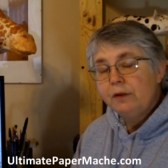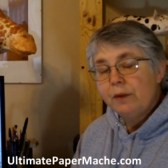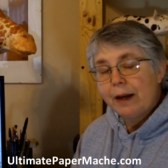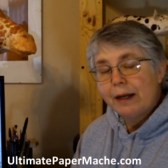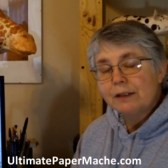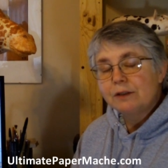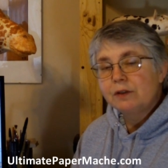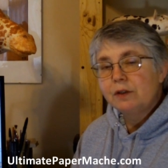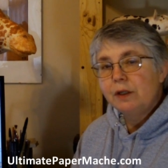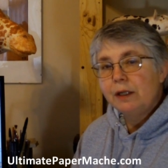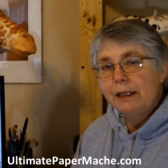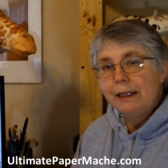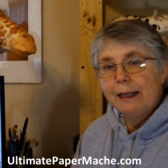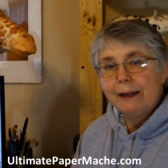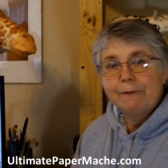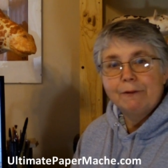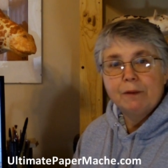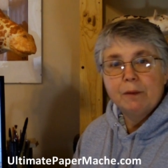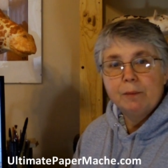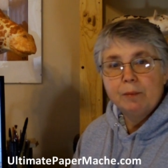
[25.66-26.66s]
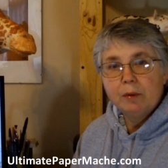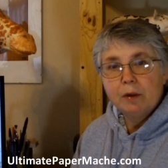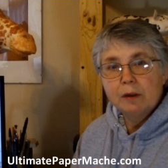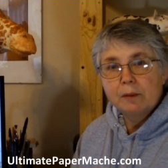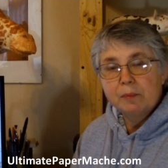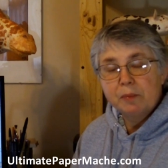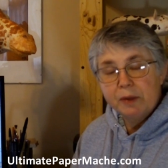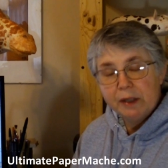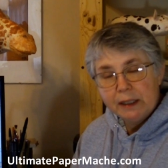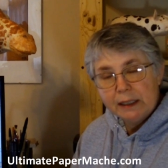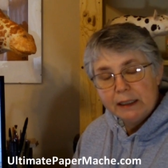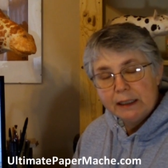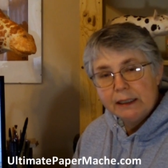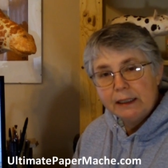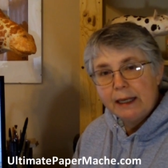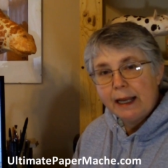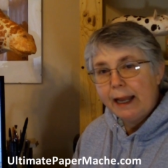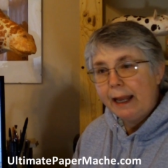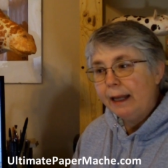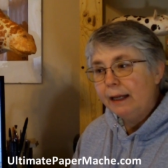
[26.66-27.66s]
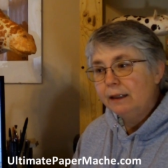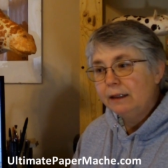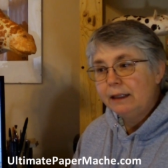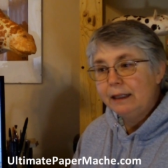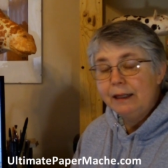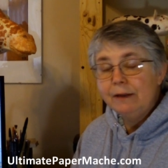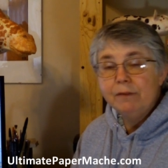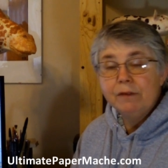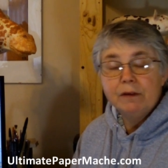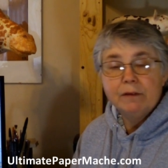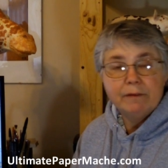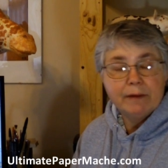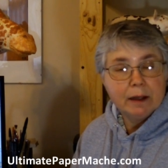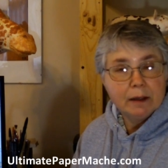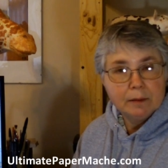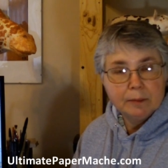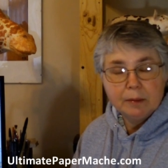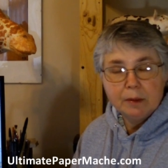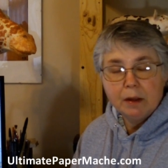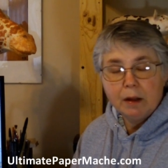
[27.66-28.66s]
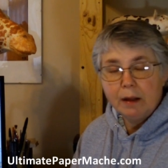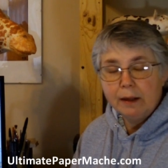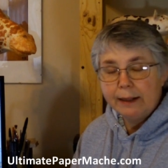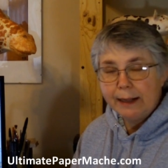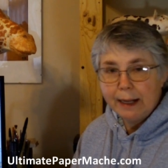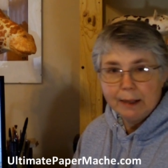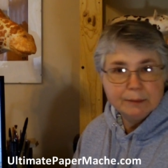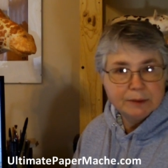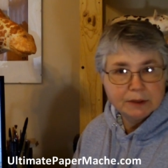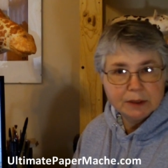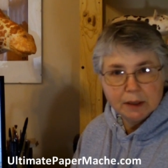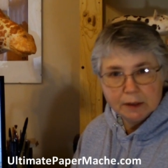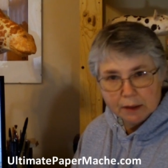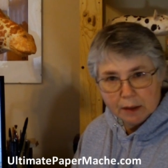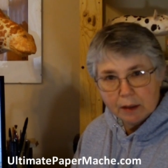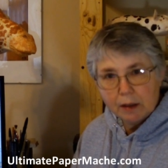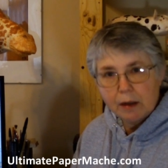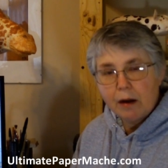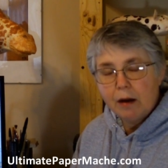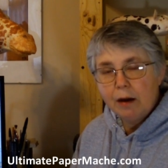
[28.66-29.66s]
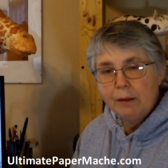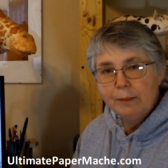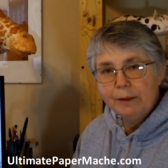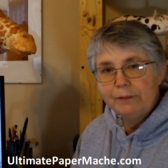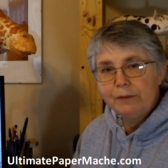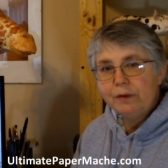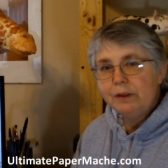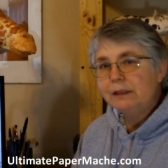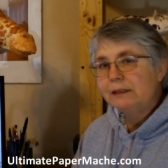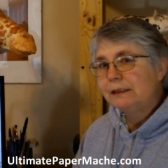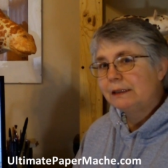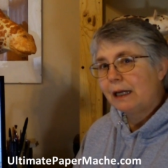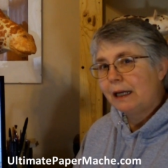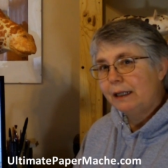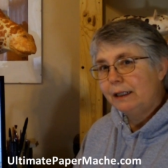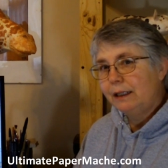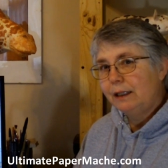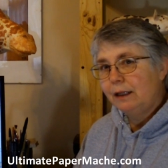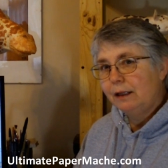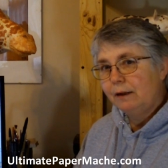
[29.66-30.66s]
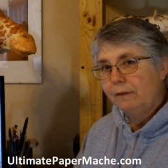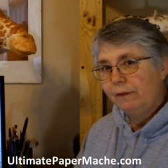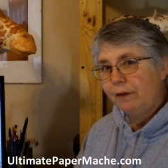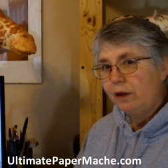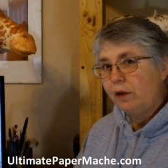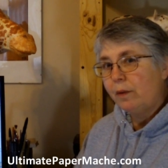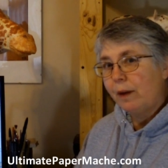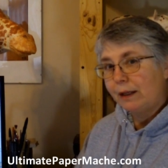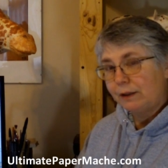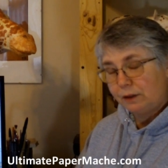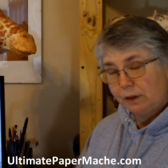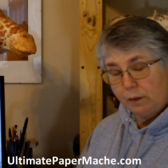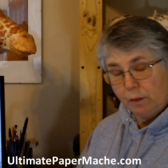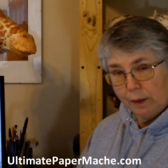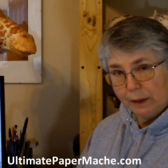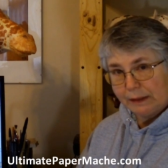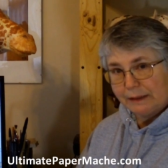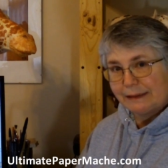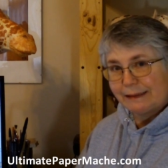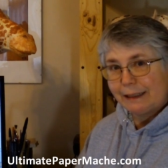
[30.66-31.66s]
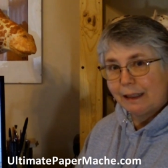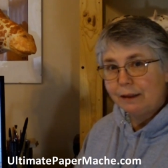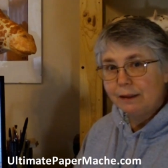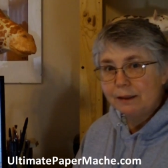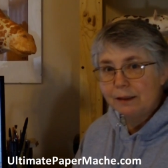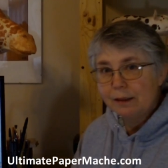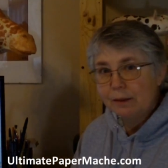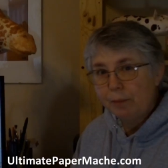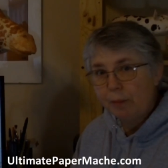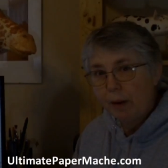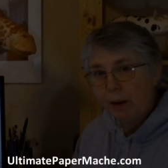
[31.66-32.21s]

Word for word: to actually get the book printed and even available on Amazon.com if you decide that you actually want to sell it to